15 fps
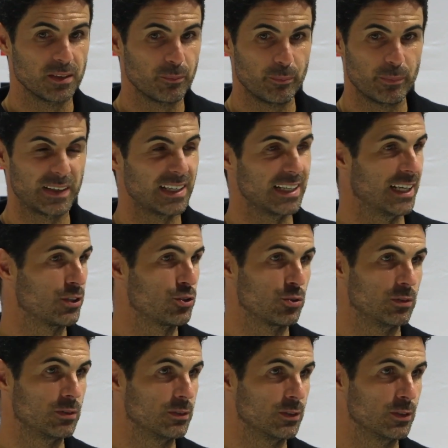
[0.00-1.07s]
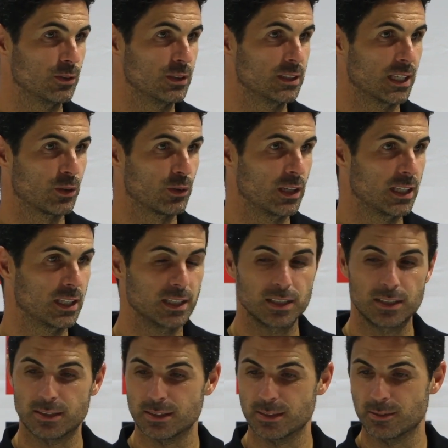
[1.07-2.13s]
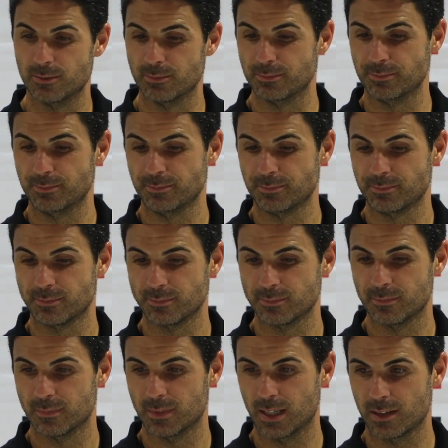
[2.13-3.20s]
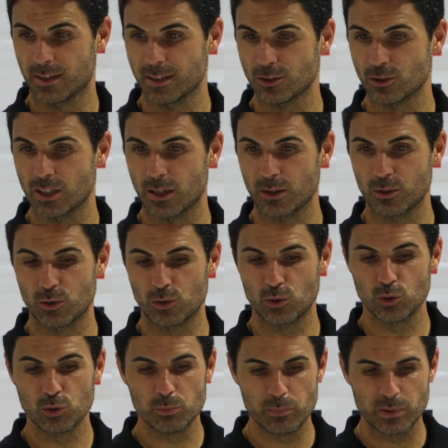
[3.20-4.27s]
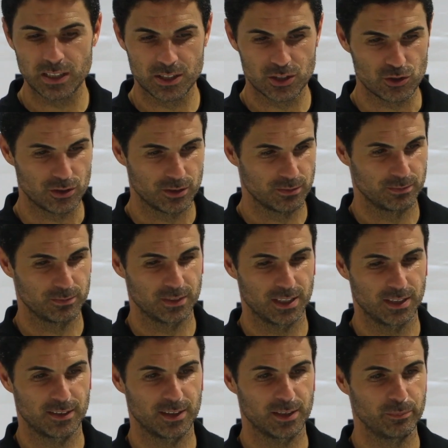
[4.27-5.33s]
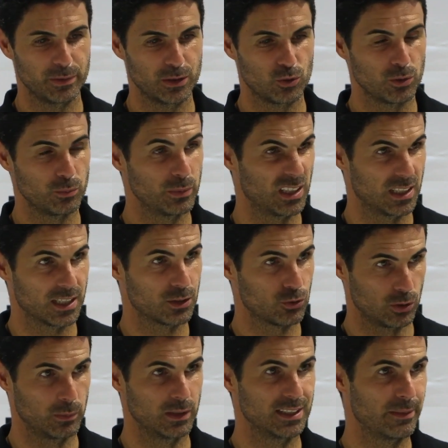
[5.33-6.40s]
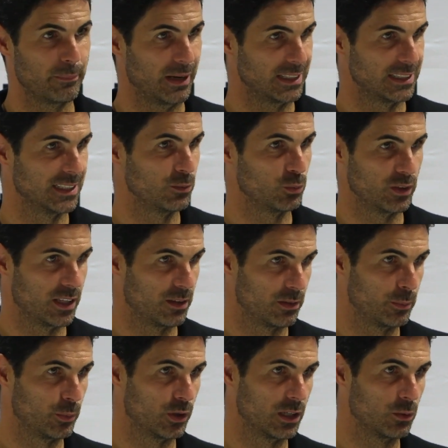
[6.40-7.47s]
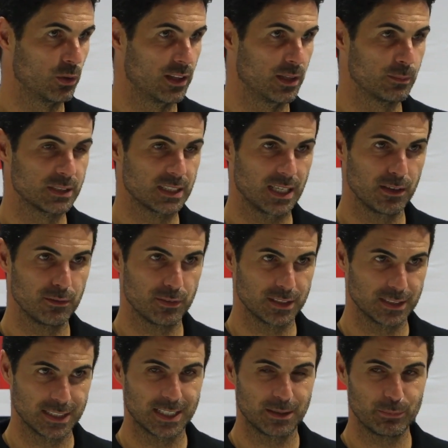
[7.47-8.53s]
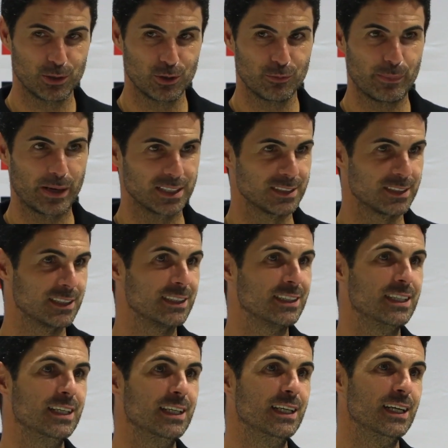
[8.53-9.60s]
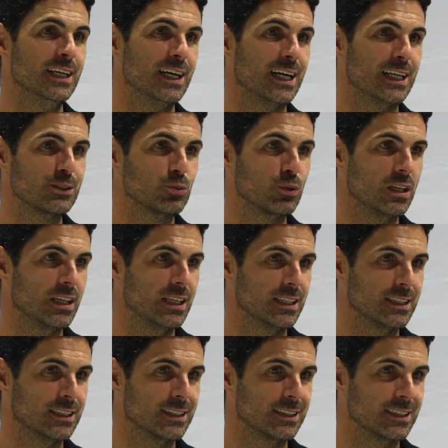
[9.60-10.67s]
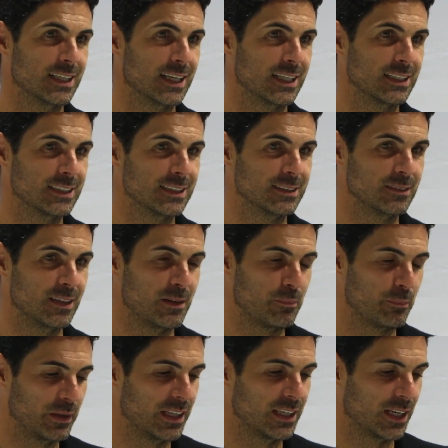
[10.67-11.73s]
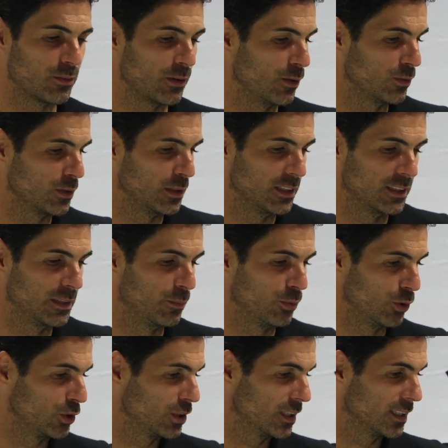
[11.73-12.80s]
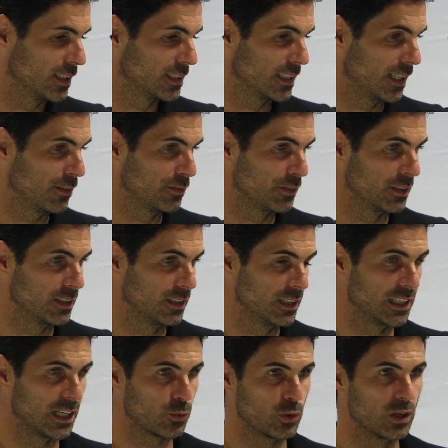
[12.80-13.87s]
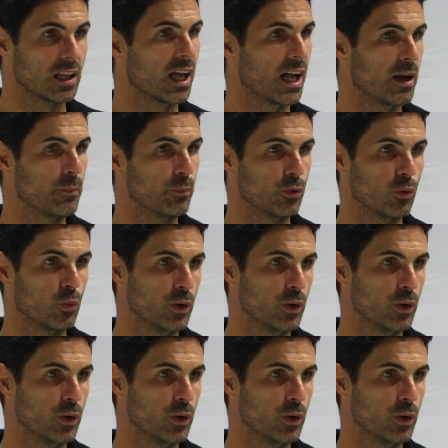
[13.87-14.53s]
Very natural. You know, he's a great kid. I think he's got a good mixture, I think, between being extremely demanding with everybody, with himself, and then a bit of banter as well, and being around the boys and the staff in a really humble